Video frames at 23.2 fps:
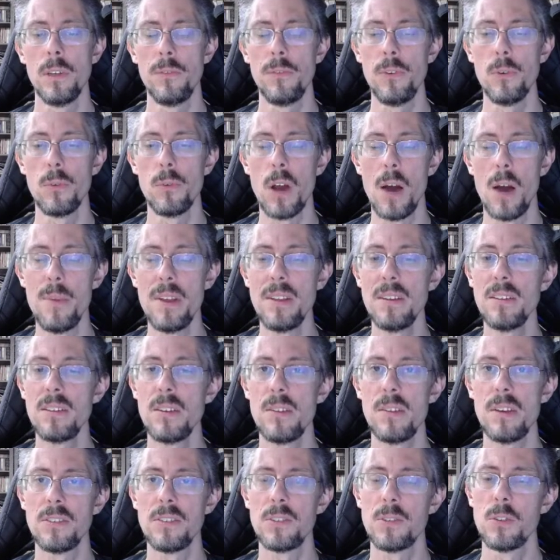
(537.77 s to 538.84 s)
come into
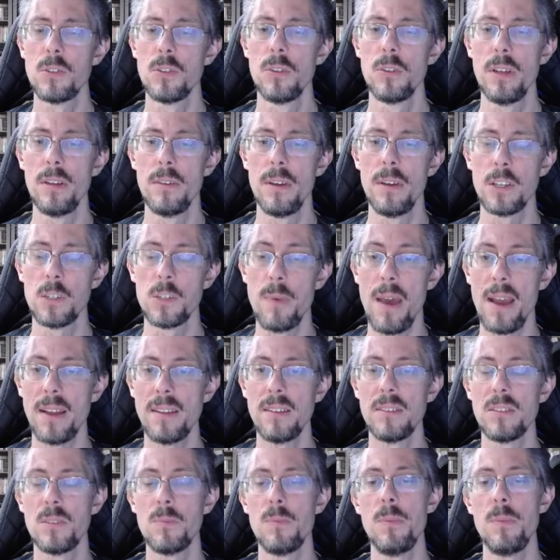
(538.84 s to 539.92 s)
this
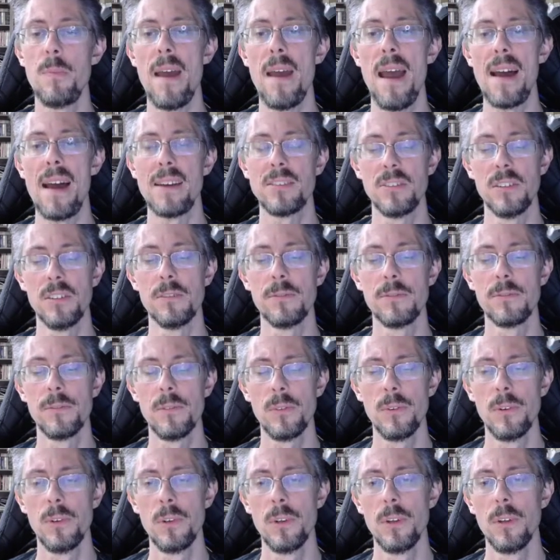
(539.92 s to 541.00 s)
expecting to be passive
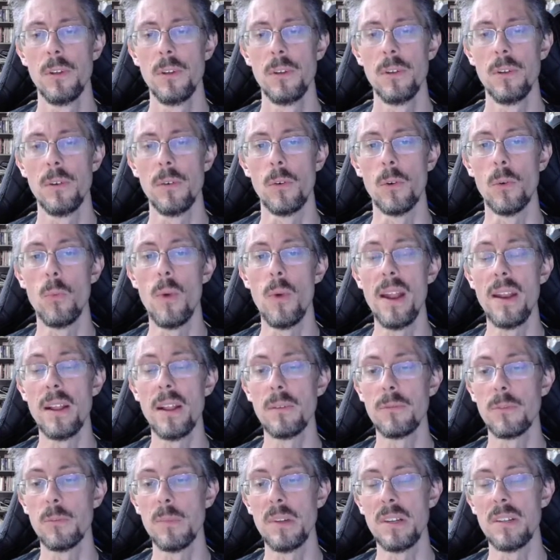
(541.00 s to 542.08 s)
or waiting for me to